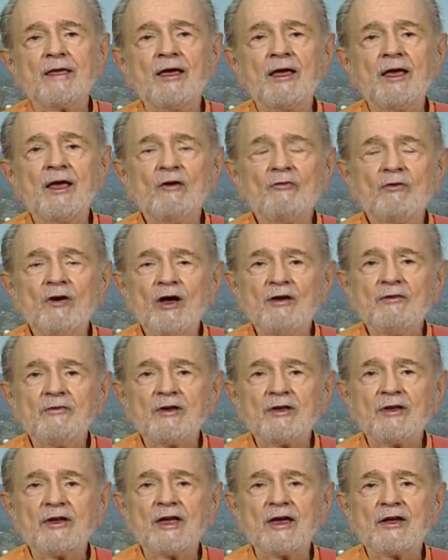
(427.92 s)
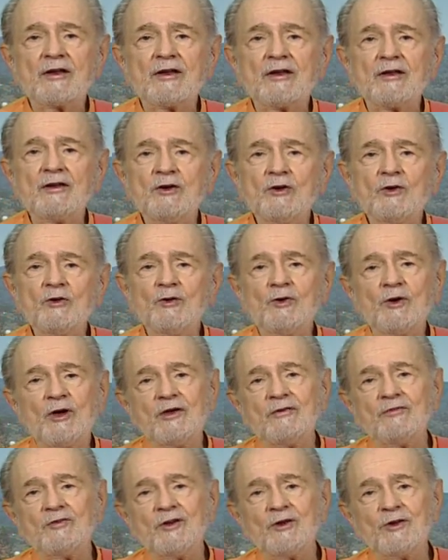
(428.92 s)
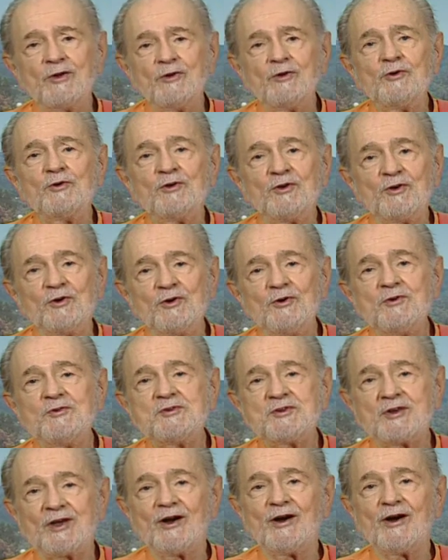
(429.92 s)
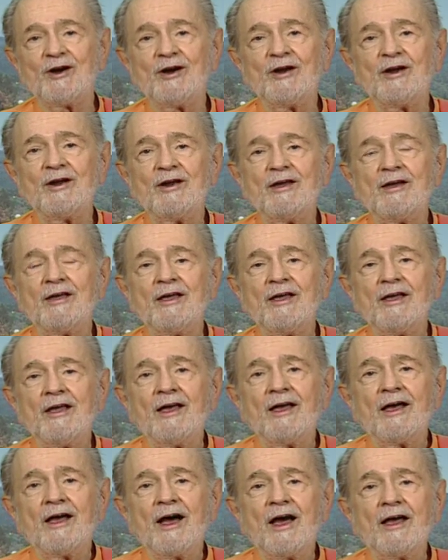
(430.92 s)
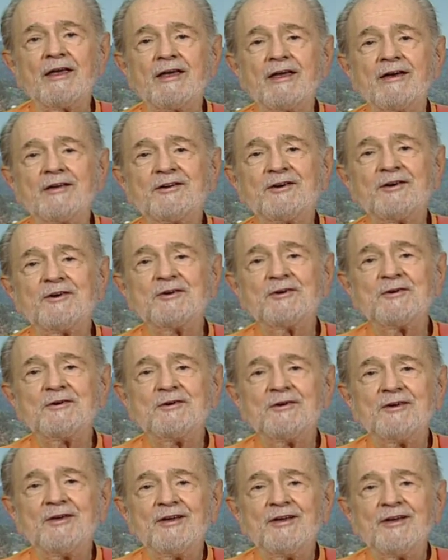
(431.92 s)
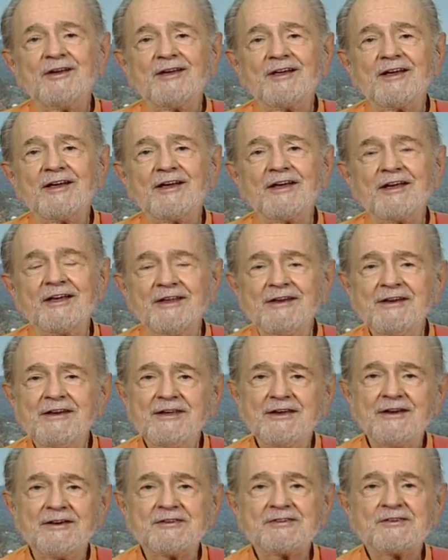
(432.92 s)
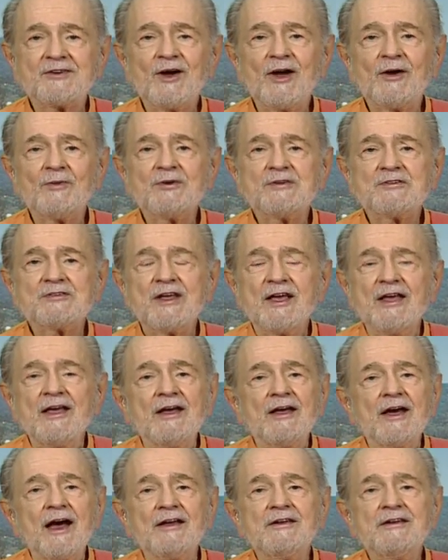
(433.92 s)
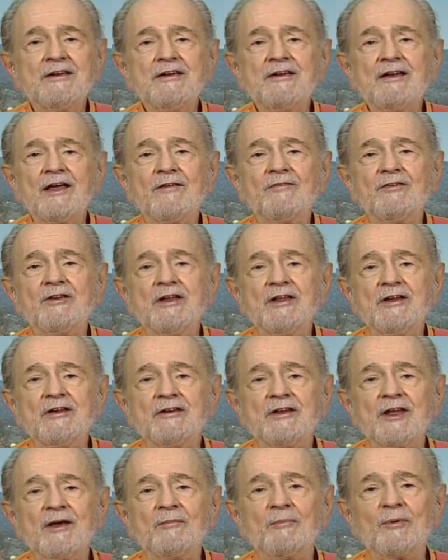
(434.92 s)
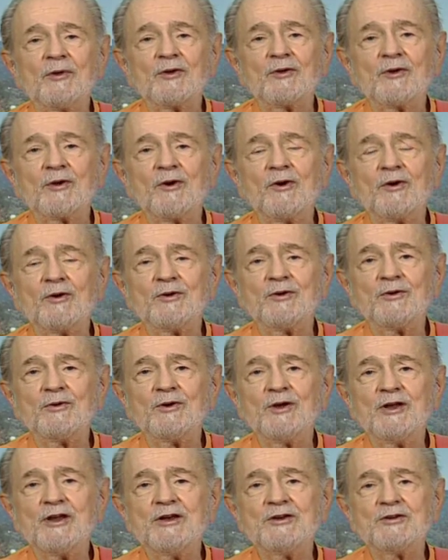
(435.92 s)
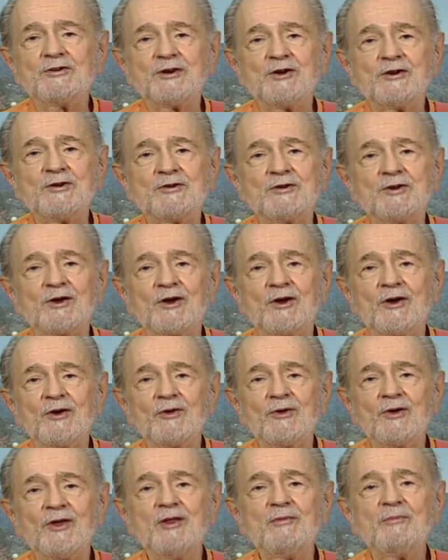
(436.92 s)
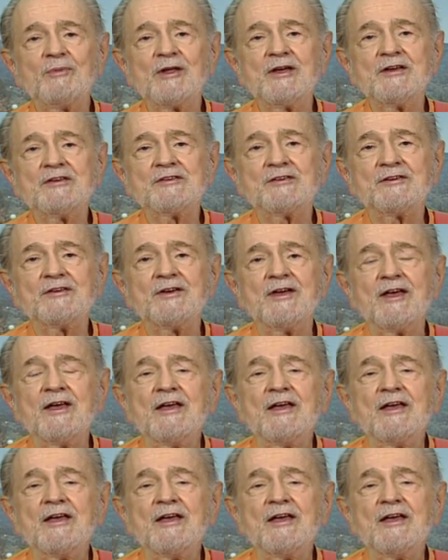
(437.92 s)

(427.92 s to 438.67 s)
if I get even a new used car, I can't go to India. So I didn't have any temple to go to, any church to go to, any place to